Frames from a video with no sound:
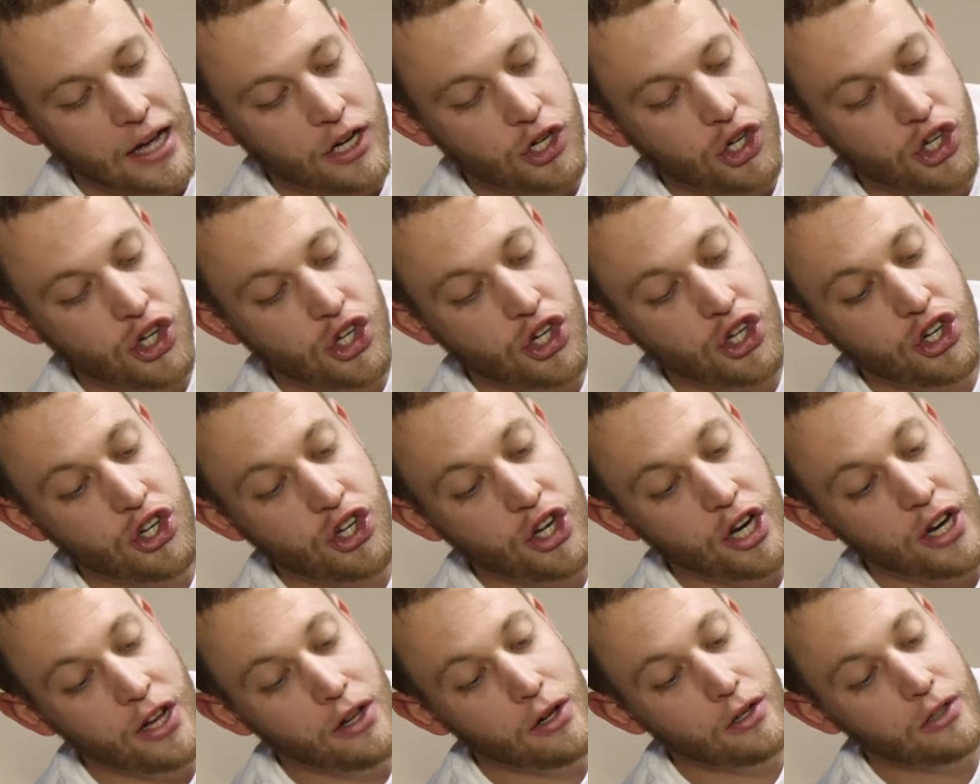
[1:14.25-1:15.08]

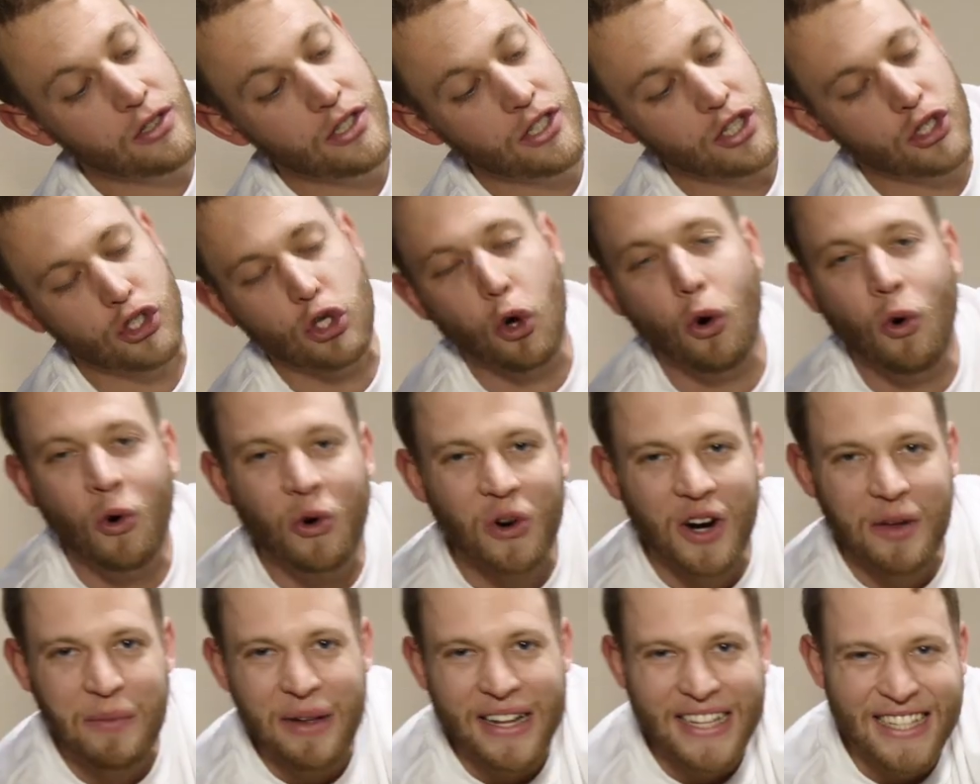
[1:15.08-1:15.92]
Shields
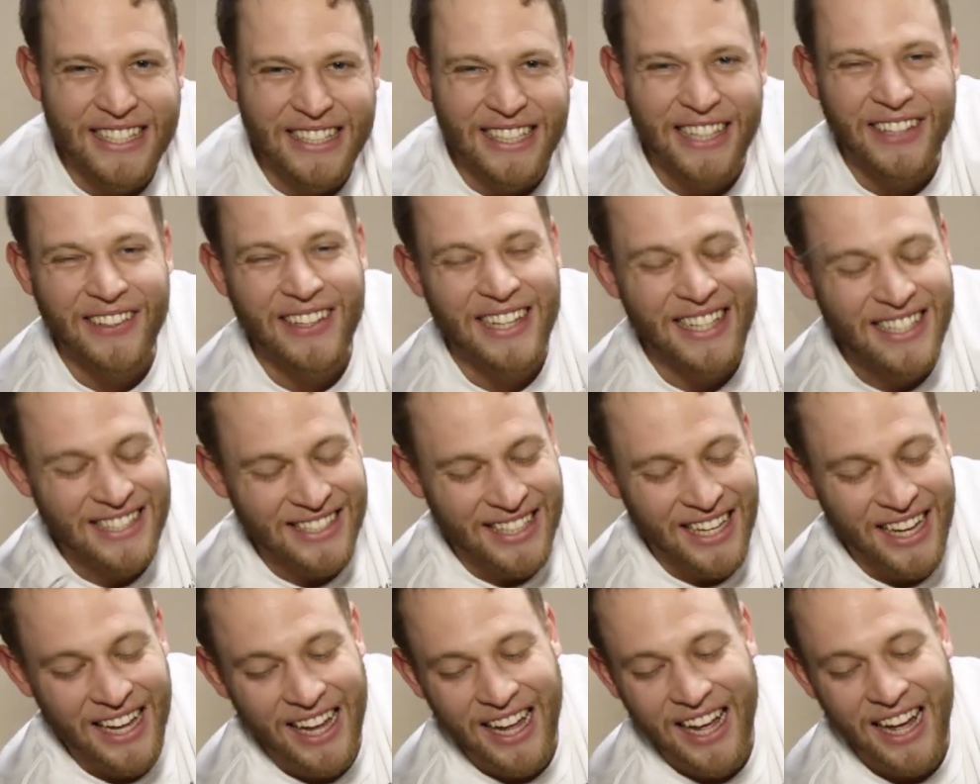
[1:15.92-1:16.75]
Tournament Series,